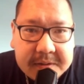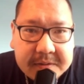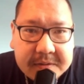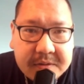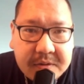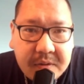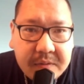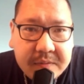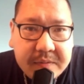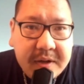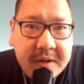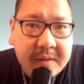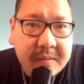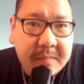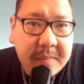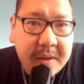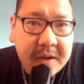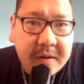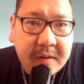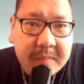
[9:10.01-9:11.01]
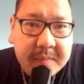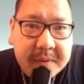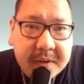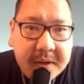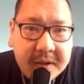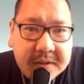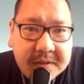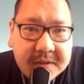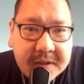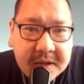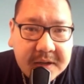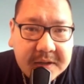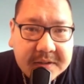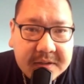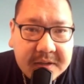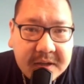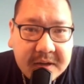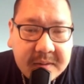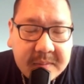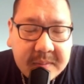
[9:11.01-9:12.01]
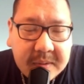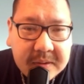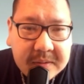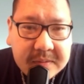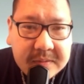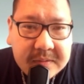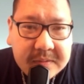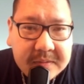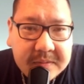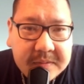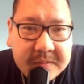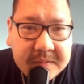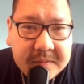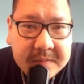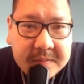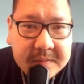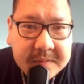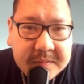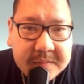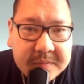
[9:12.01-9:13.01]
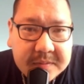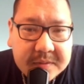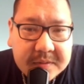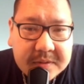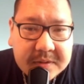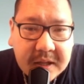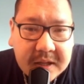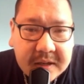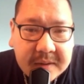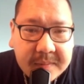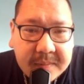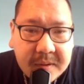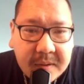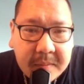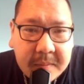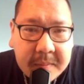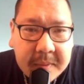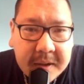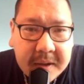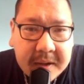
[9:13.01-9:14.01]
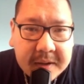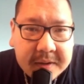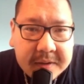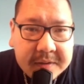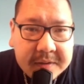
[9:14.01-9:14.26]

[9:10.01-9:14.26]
There's no real big updates, like I said, about stand-up coming back.